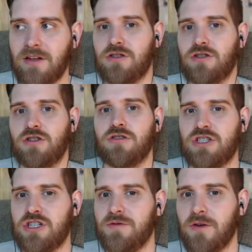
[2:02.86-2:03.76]
it sh-
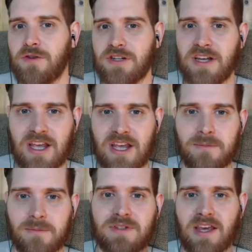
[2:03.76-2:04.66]
shifts over to him
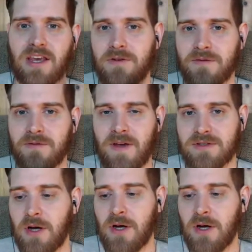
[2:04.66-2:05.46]
taking over the family.